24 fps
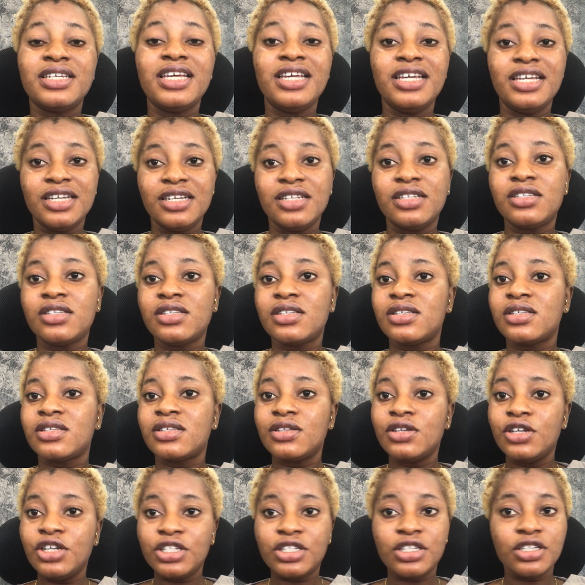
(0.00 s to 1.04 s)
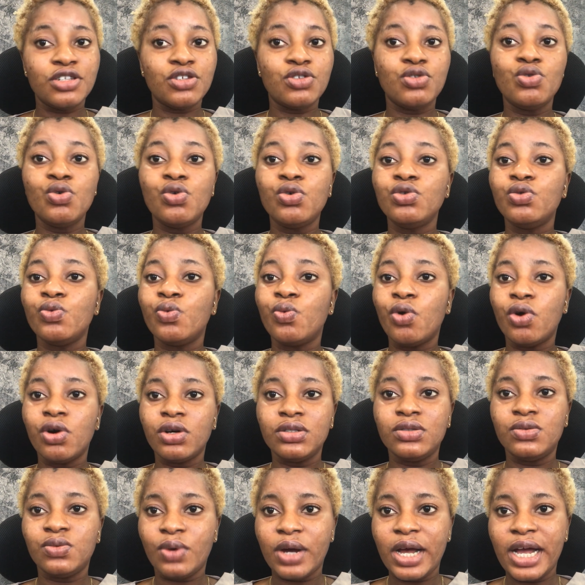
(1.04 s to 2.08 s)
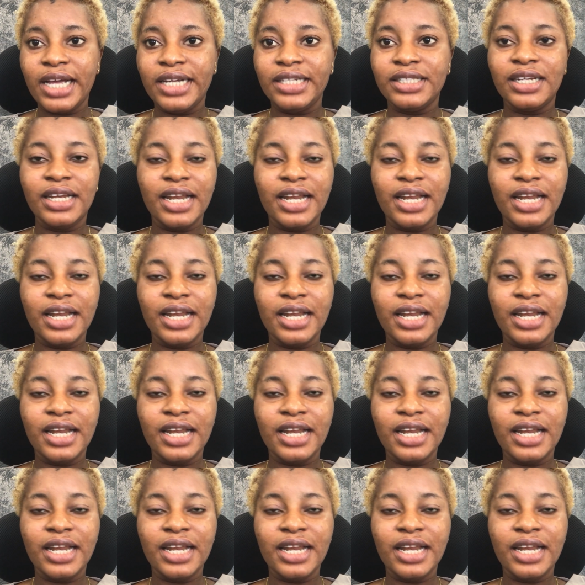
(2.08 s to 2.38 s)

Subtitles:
is known worldwide.